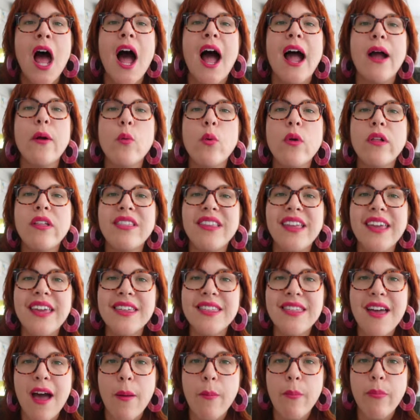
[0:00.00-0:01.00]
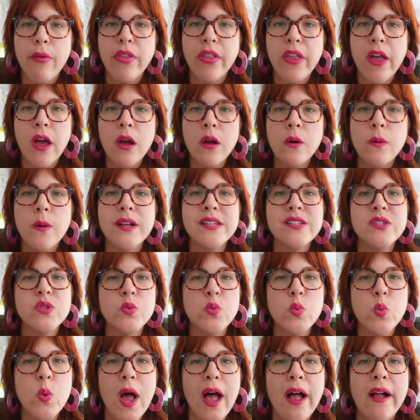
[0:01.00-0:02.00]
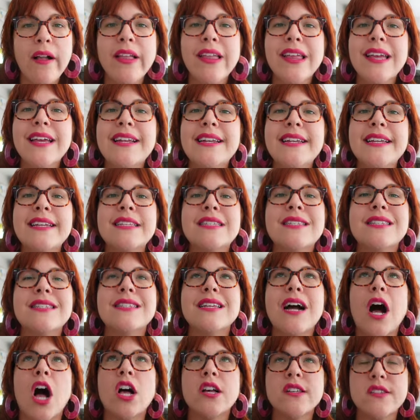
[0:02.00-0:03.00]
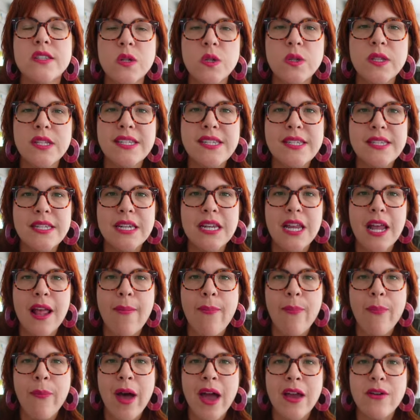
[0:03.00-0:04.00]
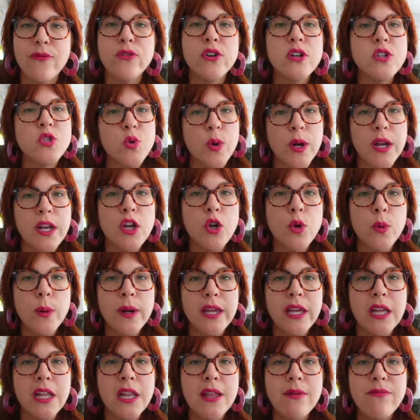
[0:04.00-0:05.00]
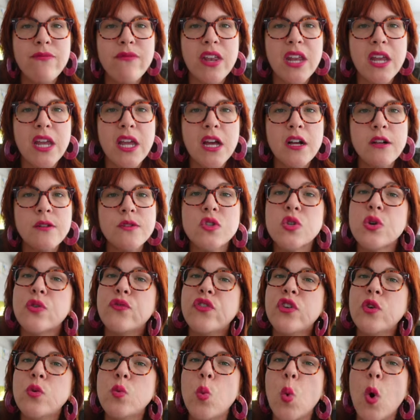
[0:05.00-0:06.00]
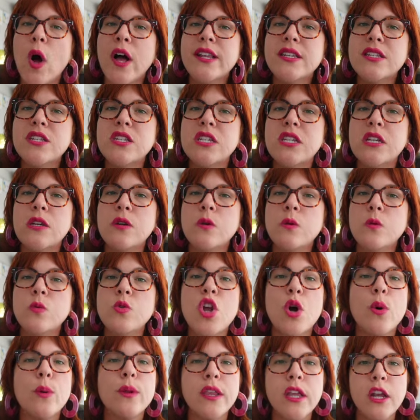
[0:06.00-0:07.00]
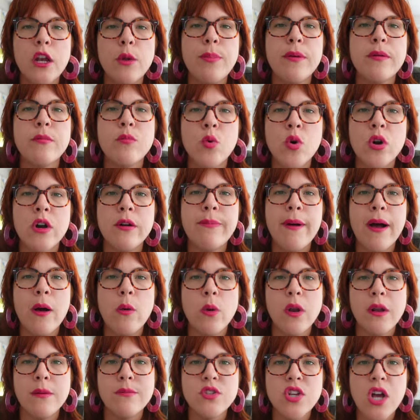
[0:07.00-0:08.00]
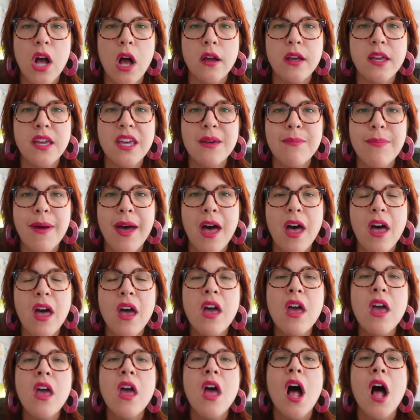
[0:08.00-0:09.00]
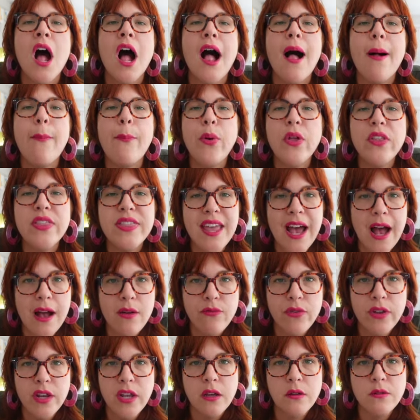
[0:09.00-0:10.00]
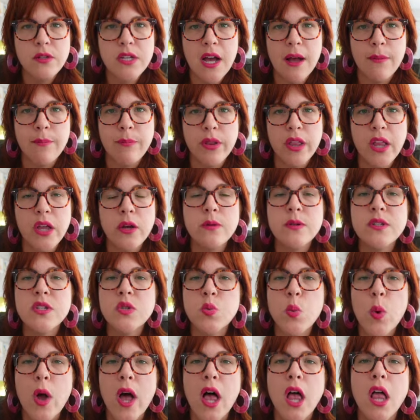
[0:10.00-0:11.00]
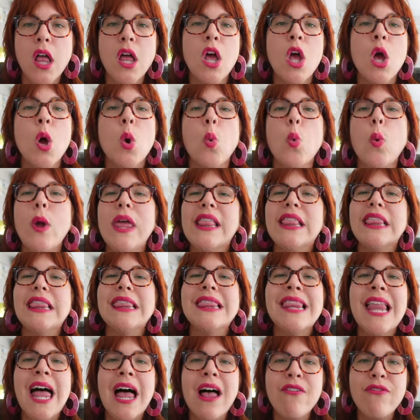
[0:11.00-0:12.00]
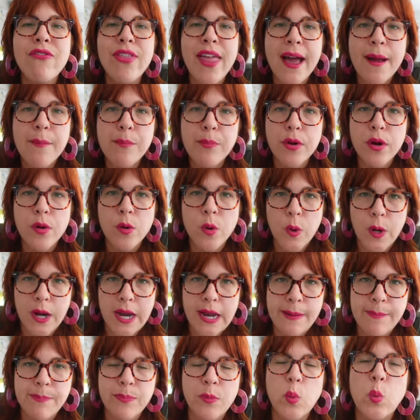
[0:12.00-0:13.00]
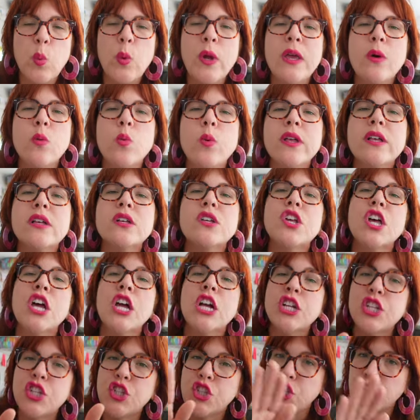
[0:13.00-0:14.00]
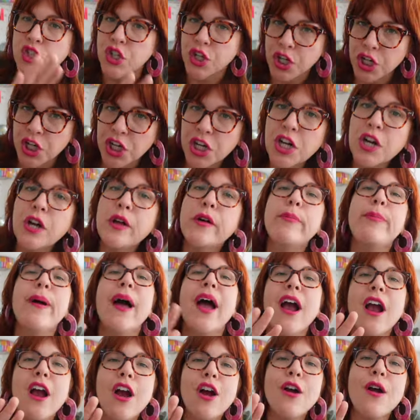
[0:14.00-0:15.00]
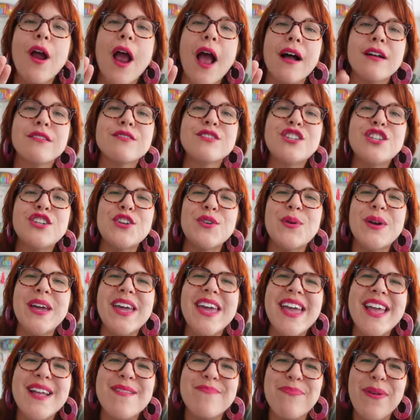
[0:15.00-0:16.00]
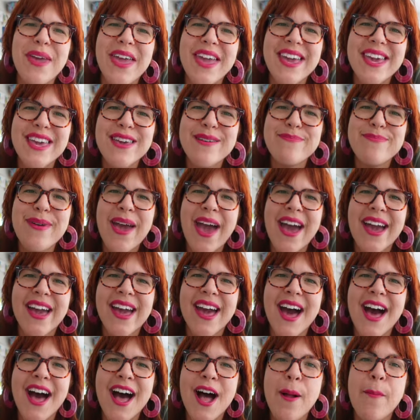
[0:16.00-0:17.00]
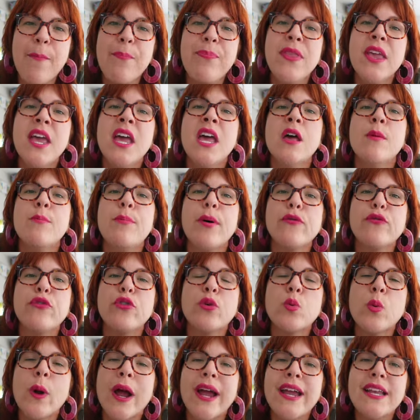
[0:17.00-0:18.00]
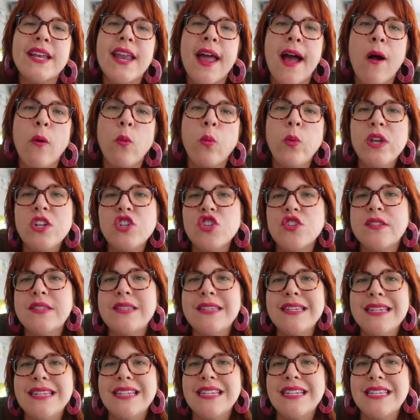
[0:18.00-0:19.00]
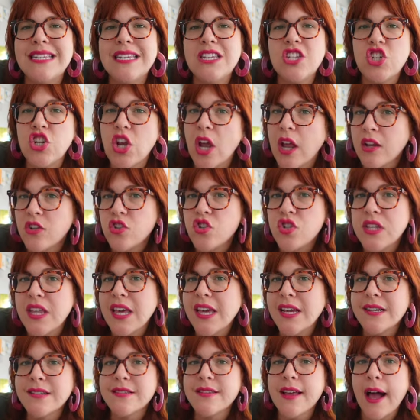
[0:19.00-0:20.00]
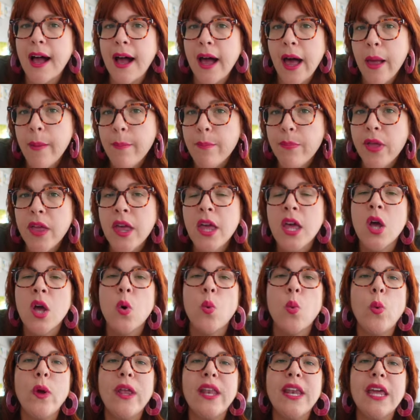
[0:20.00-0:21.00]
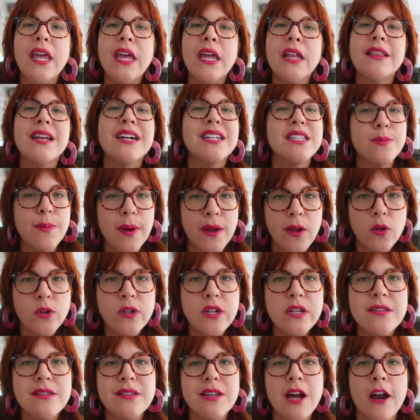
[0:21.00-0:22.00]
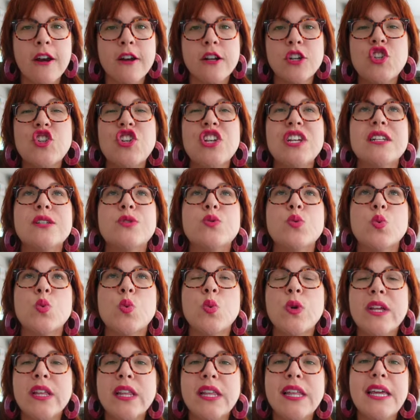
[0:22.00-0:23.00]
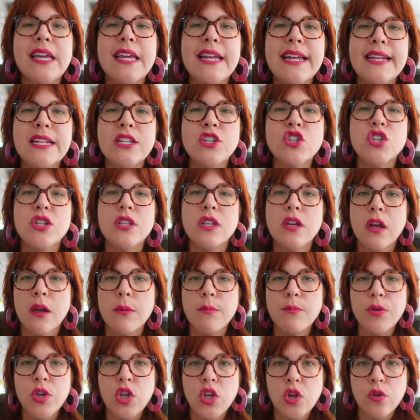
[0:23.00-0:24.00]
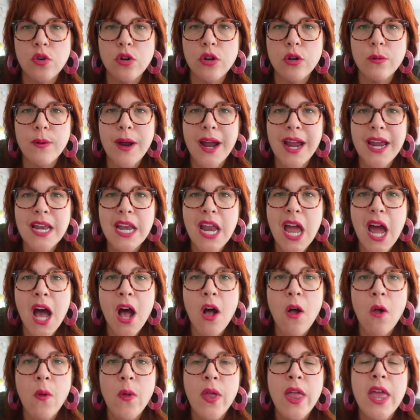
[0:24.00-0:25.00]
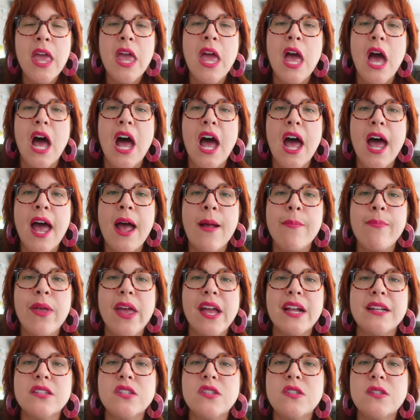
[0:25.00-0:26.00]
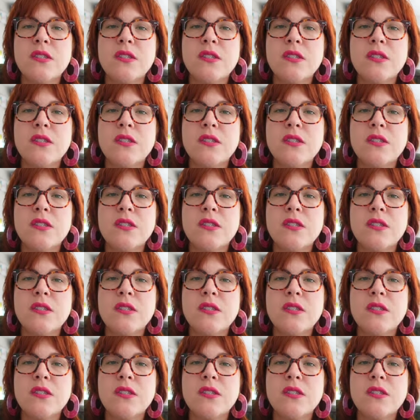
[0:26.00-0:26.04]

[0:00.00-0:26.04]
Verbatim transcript: I will link that below as well and is also listed in my first grade curriculum video. So if you want to know a little bit more about what I'm talking about, I'll put that video down below as well. We love that program. We will circle back around to it and pick it back up. But for right now, we just just needed to change things up Winnie, that's my oldest daughter, she's really into the computer right now. Um, and